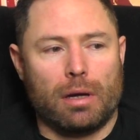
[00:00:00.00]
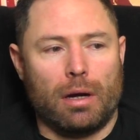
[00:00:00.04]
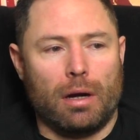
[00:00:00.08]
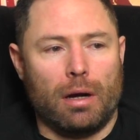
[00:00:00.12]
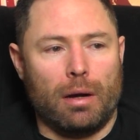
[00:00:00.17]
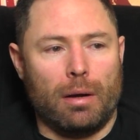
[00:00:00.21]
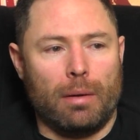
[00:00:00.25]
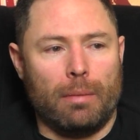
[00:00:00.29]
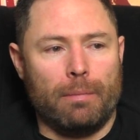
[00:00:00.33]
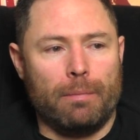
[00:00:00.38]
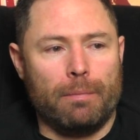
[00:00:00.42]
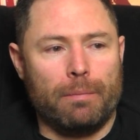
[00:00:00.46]

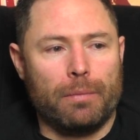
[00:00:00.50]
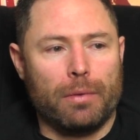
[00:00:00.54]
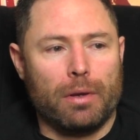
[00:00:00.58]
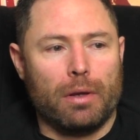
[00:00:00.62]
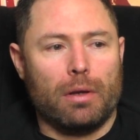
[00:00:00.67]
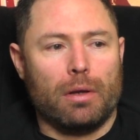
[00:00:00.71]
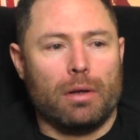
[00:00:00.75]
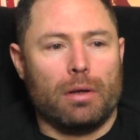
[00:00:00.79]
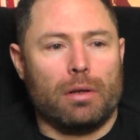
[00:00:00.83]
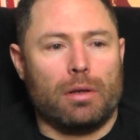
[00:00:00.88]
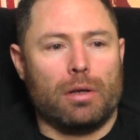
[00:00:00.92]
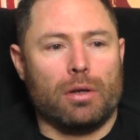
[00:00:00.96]
The
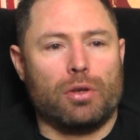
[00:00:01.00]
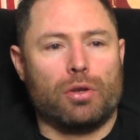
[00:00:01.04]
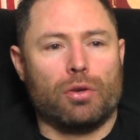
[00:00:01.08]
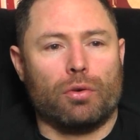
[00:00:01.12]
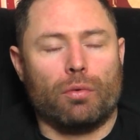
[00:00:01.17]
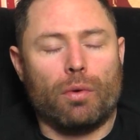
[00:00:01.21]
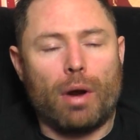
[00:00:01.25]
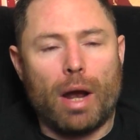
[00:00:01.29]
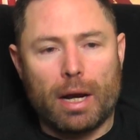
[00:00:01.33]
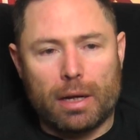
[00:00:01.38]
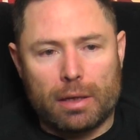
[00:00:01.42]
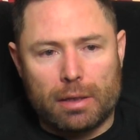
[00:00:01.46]

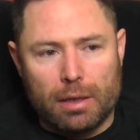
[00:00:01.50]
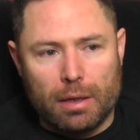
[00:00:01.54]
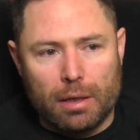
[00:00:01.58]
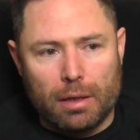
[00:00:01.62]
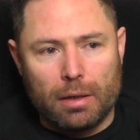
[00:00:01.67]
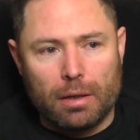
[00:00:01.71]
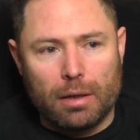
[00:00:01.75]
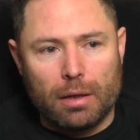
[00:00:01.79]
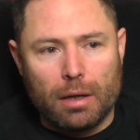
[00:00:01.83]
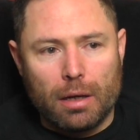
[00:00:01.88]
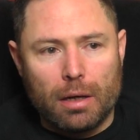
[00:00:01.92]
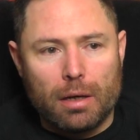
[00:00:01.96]

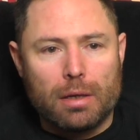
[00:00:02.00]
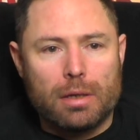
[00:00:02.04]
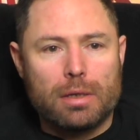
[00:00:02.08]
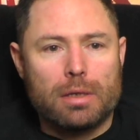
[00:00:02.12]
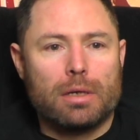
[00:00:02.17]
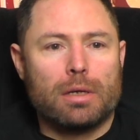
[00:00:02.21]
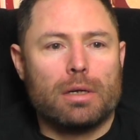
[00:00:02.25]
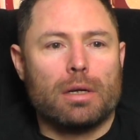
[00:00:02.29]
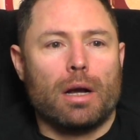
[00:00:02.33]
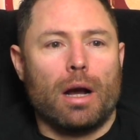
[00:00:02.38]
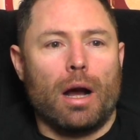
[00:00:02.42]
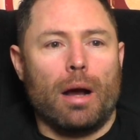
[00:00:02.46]
directing,
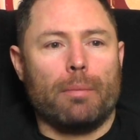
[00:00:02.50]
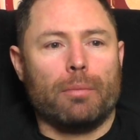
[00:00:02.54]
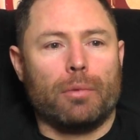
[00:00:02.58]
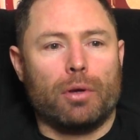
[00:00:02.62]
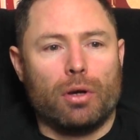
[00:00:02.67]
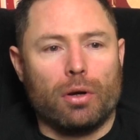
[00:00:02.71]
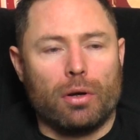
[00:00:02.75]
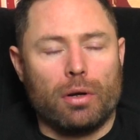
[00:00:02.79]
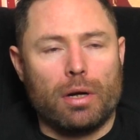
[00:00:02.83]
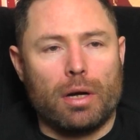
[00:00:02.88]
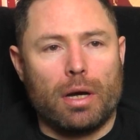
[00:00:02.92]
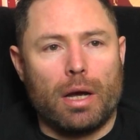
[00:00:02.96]
I'm
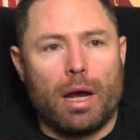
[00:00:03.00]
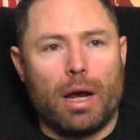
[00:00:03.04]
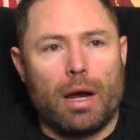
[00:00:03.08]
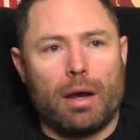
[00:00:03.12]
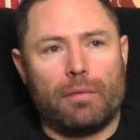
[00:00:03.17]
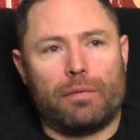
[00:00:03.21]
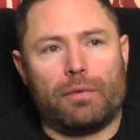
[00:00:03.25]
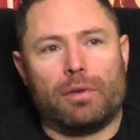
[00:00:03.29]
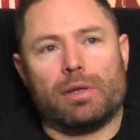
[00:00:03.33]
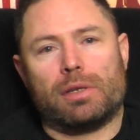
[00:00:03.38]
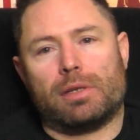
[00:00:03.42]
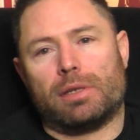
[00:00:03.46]
gonna
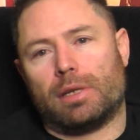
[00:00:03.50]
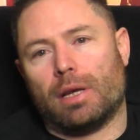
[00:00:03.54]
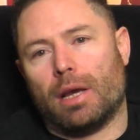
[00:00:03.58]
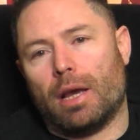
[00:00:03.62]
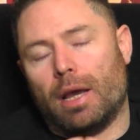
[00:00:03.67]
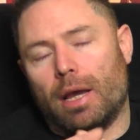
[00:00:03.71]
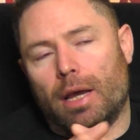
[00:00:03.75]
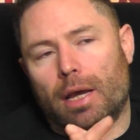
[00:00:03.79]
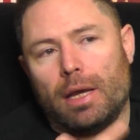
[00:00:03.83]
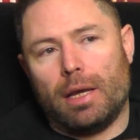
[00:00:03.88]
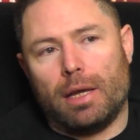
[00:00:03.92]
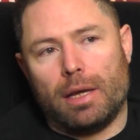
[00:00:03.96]
have to
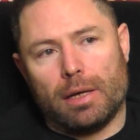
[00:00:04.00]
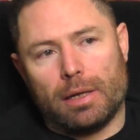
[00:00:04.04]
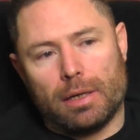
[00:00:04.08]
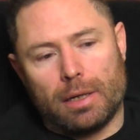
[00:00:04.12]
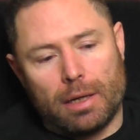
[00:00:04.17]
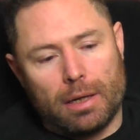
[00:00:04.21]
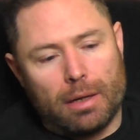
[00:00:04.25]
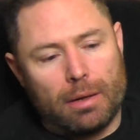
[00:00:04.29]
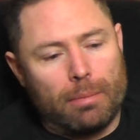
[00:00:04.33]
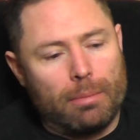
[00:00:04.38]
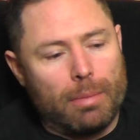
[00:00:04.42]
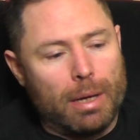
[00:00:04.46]
say,
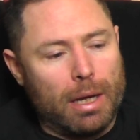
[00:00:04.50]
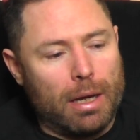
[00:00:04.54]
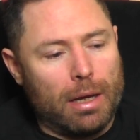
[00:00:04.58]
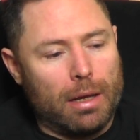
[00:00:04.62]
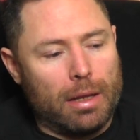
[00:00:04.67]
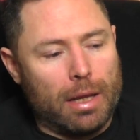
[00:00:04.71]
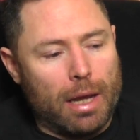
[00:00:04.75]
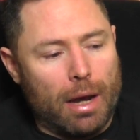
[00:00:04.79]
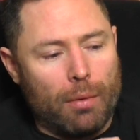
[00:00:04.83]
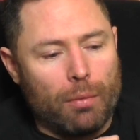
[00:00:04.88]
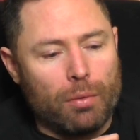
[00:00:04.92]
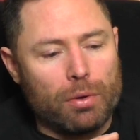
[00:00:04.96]

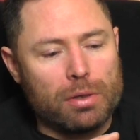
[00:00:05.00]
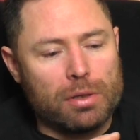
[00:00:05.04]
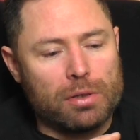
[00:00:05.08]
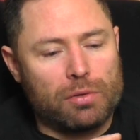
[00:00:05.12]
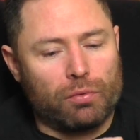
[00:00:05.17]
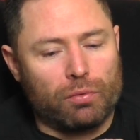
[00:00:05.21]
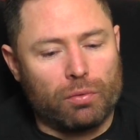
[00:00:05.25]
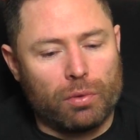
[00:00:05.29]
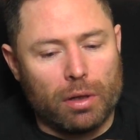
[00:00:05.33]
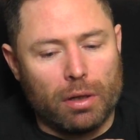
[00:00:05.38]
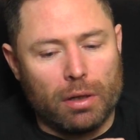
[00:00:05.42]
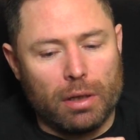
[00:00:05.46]
man, that one's
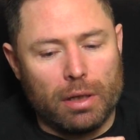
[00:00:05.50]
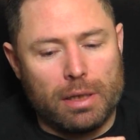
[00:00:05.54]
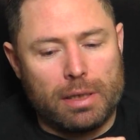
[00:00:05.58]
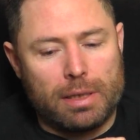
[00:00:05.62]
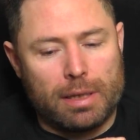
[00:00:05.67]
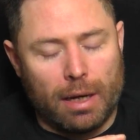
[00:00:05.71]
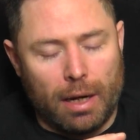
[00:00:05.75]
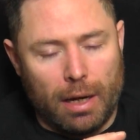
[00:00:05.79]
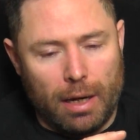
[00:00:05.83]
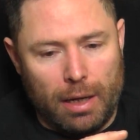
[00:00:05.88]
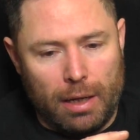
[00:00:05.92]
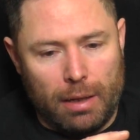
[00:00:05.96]
really
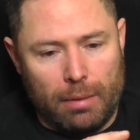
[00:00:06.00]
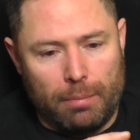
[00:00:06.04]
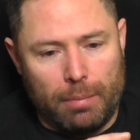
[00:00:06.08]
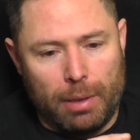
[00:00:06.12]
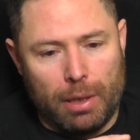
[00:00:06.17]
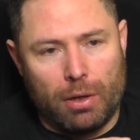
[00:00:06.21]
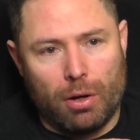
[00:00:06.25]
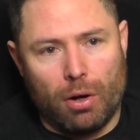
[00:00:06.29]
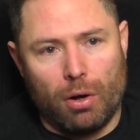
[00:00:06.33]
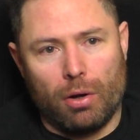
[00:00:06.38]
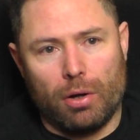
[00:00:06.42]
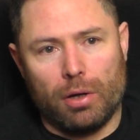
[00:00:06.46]
tight,
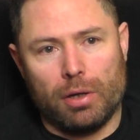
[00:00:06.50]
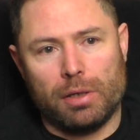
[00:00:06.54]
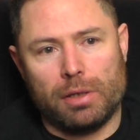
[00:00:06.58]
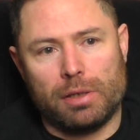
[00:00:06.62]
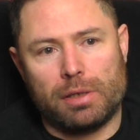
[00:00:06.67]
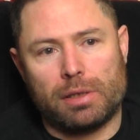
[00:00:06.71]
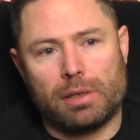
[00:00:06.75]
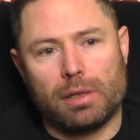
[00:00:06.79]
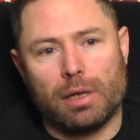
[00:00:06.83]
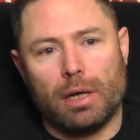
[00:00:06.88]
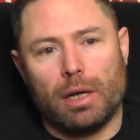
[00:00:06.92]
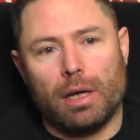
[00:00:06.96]

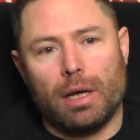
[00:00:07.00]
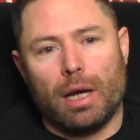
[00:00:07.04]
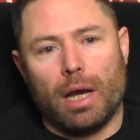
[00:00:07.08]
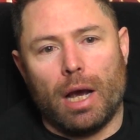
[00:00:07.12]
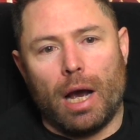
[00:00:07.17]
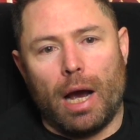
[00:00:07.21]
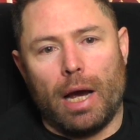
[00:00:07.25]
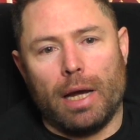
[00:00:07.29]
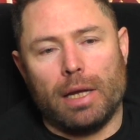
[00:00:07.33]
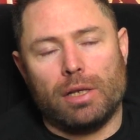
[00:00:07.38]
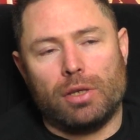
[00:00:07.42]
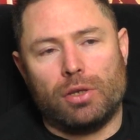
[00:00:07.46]
because
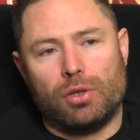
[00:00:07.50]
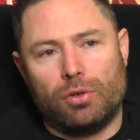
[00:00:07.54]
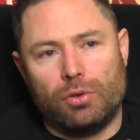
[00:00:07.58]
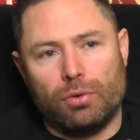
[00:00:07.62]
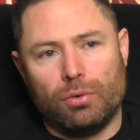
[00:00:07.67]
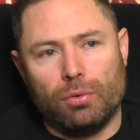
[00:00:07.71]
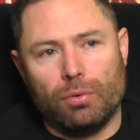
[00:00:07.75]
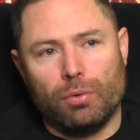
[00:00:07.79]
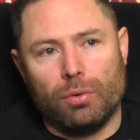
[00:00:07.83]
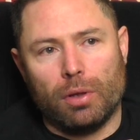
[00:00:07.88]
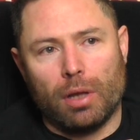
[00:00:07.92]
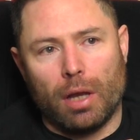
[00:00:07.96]
I
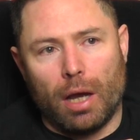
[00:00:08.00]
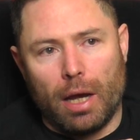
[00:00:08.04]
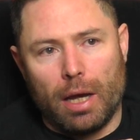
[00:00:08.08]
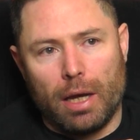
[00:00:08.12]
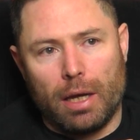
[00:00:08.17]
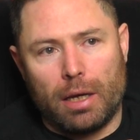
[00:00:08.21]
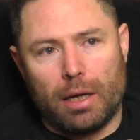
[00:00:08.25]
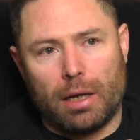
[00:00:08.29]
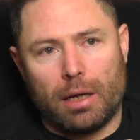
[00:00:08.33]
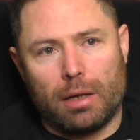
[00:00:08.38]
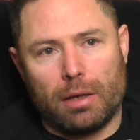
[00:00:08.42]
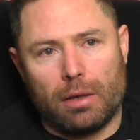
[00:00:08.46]
do
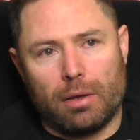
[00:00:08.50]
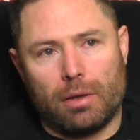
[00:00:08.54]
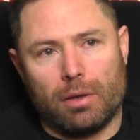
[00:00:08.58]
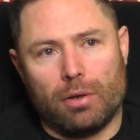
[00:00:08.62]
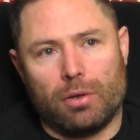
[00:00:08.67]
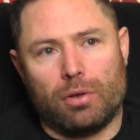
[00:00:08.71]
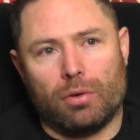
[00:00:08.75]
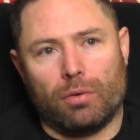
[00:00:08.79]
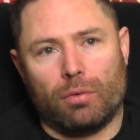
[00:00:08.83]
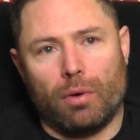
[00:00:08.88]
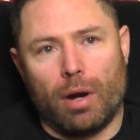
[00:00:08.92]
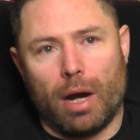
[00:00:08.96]
like the
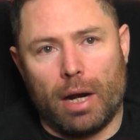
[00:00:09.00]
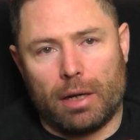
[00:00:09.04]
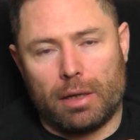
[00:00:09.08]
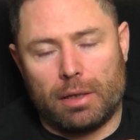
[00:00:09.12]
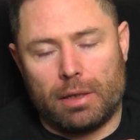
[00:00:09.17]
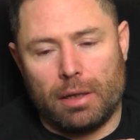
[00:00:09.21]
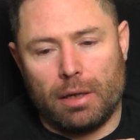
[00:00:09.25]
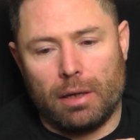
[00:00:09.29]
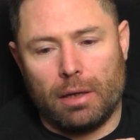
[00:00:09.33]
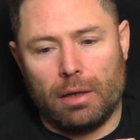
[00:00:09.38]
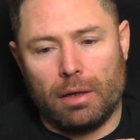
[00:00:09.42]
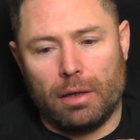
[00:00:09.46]

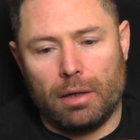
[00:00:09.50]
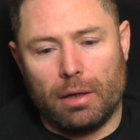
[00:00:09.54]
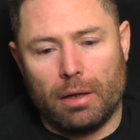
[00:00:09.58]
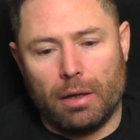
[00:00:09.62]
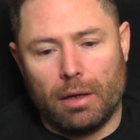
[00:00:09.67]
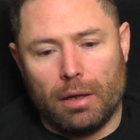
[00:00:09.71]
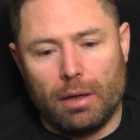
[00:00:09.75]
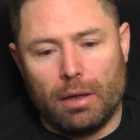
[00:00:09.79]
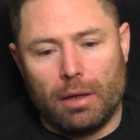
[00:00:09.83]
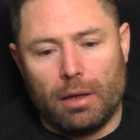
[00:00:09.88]
directing